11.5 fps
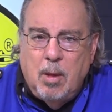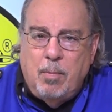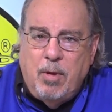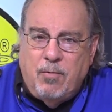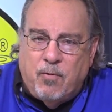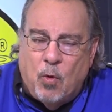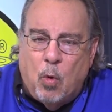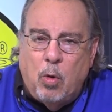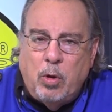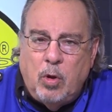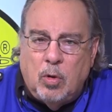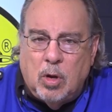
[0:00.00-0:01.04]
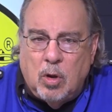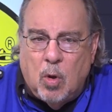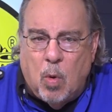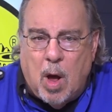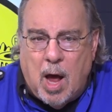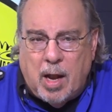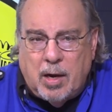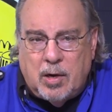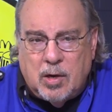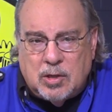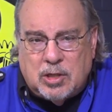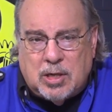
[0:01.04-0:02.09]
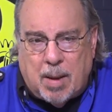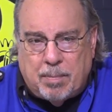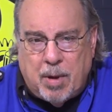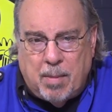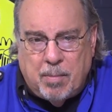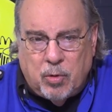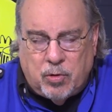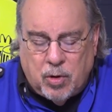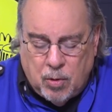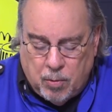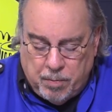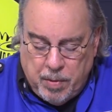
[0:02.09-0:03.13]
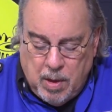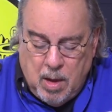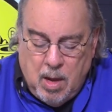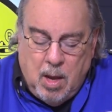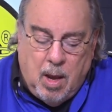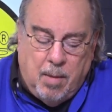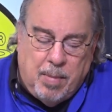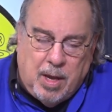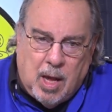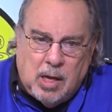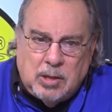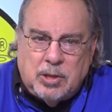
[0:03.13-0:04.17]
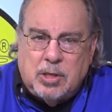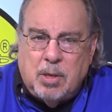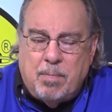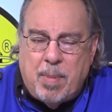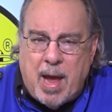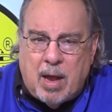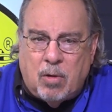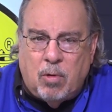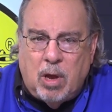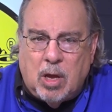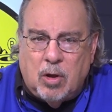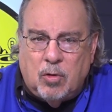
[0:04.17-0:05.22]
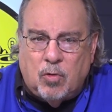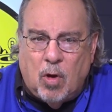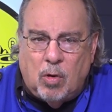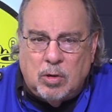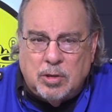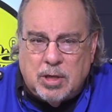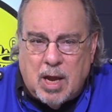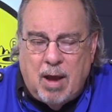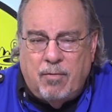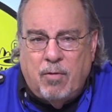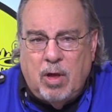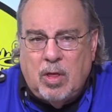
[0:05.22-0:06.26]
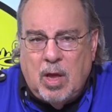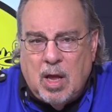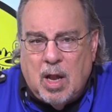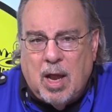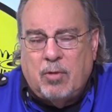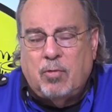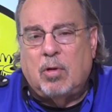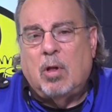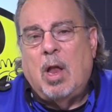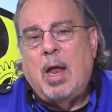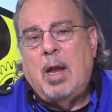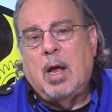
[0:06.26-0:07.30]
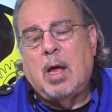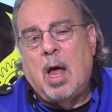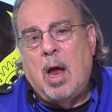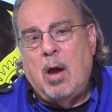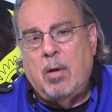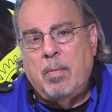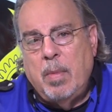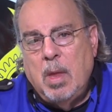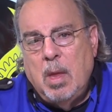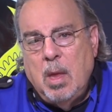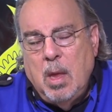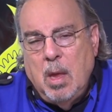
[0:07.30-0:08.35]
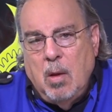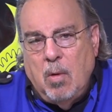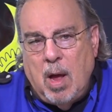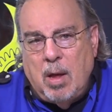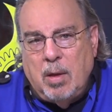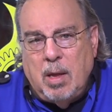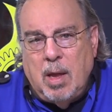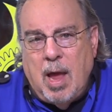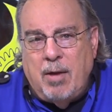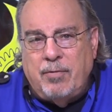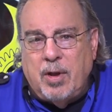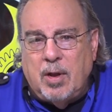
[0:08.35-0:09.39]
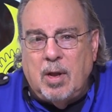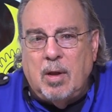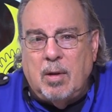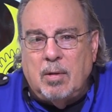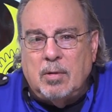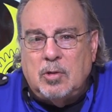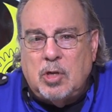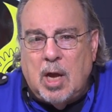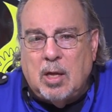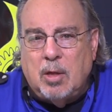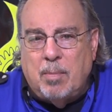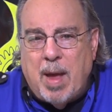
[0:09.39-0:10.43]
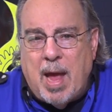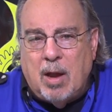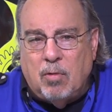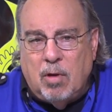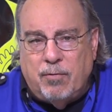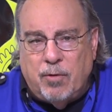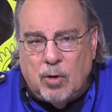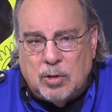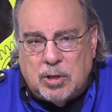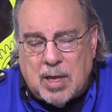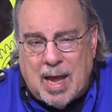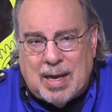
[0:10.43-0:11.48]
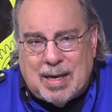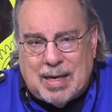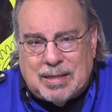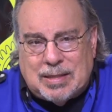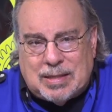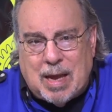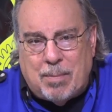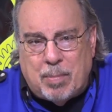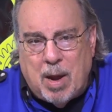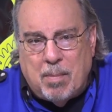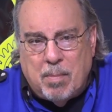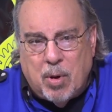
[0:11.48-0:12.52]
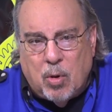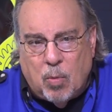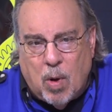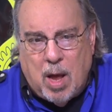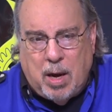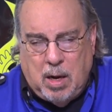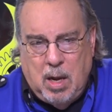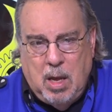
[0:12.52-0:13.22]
before you can go on to step number 2. And because the battery controls everything electrical on the car, well, you have to check the battery first. That is step number 1.